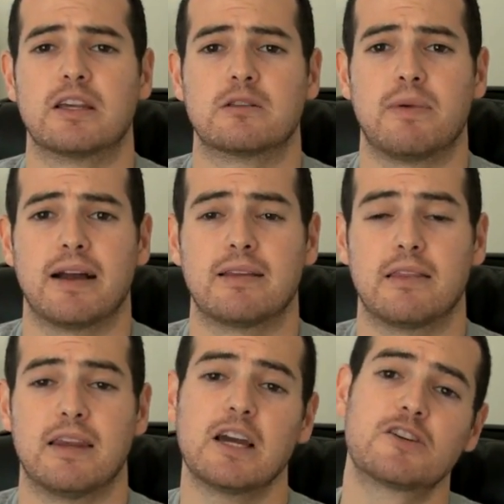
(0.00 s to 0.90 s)
expect
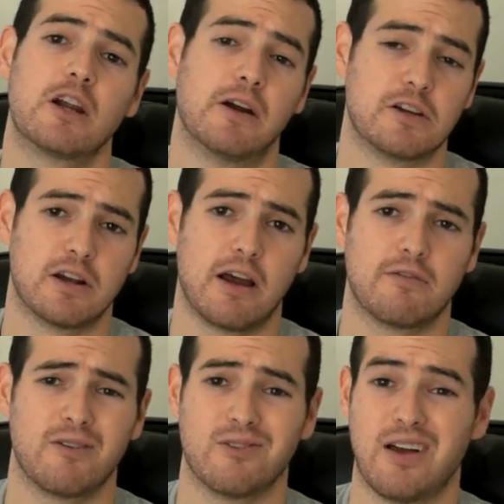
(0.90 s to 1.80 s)
in the next generation
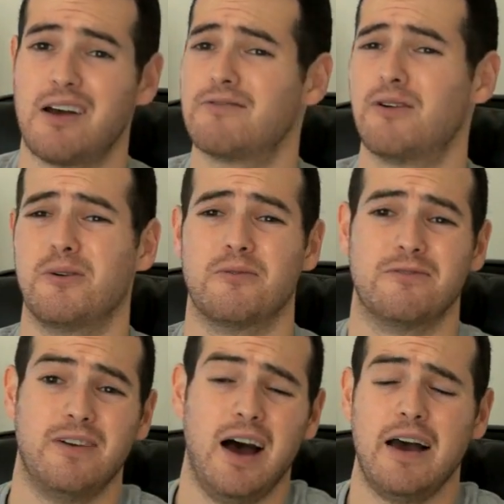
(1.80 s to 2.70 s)
iPhone, iPhone
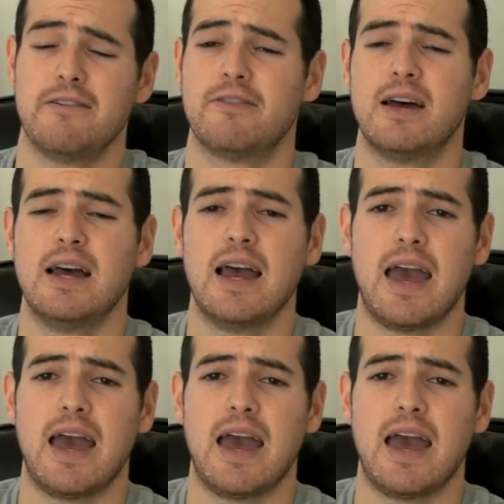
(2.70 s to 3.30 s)
5,